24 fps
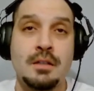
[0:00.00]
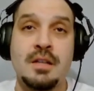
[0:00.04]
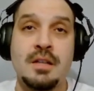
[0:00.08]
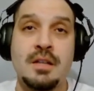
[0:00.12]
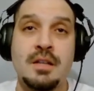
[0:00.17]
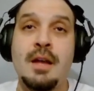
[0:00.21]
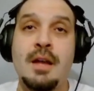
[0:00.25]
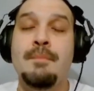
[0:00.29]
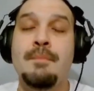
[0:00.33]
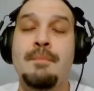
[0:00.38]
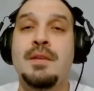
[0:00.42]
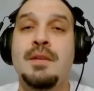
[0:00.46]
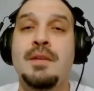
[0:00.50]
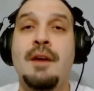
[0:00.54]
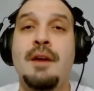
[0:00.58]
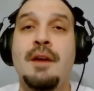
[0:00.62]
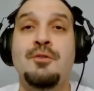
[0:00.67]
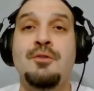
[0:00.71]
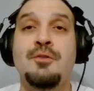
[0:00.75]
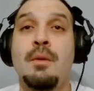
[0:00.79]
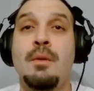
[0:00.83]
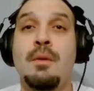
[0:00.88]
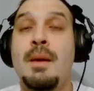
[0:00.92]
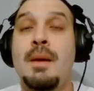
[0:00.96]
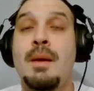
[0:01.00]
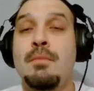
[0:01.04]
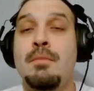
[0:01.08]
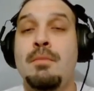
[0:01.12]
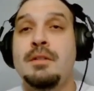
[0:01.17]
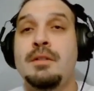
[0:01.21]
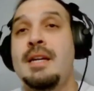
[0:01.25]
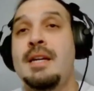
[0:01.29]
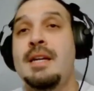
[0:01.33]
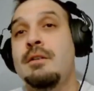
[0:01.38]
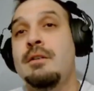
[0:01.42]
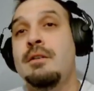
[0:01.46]
you have to remember
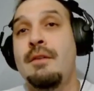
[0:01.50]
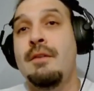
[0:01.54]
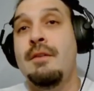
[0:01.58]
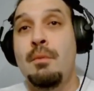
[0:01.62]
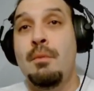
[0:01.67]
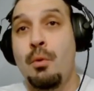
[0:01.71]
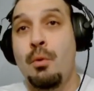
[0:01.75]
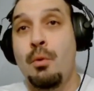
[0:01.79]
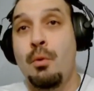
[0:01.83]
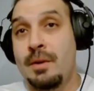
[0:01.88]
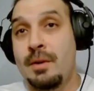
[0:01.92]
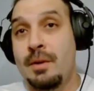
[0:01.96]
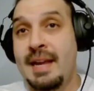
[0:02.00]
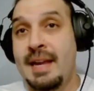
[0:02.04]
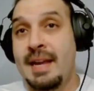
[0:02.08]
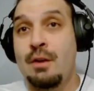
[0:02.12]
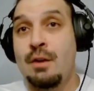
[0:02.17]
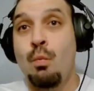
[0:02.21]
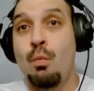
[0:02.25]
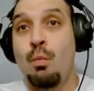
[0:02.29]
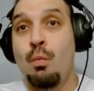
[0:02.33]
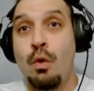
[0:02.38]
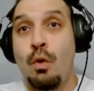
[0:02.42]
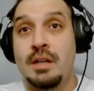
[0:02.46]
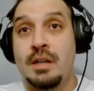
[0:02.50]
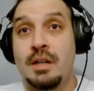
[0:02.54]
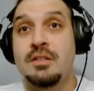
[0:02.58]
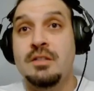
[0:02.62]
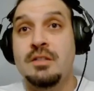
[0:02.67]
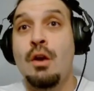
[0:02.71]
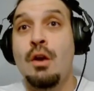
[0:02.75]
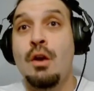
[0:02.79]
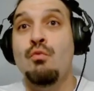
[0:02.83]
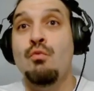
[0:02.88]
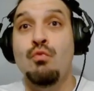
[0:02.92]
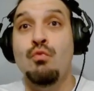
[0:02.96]
Daredevil Born Again
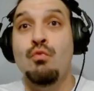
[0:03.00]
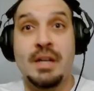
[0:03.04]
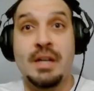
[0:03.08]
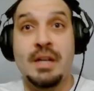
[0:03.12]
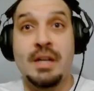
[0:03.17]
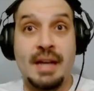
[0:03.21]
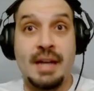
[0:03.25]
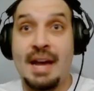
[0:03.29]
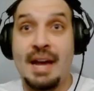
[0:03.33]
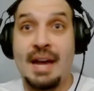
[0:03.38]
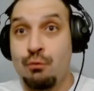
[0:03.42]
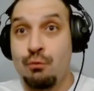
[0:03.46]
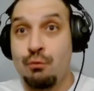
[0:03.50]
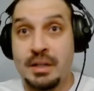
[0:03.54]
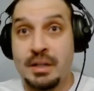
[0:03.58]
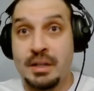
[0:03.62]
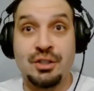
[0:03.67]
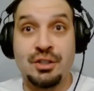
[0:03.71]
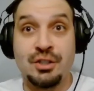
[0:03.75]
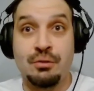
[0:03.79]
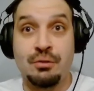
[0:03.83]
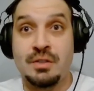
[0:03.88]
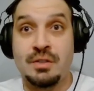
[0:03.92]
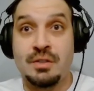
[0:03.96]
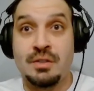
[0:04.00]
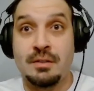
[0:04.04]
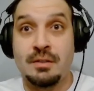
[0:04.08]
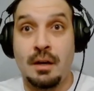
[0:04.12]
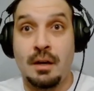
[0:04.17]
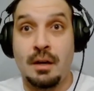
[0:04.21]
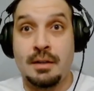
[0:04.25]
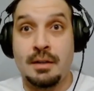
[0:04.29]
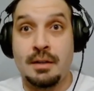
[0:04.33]
had reshoots done.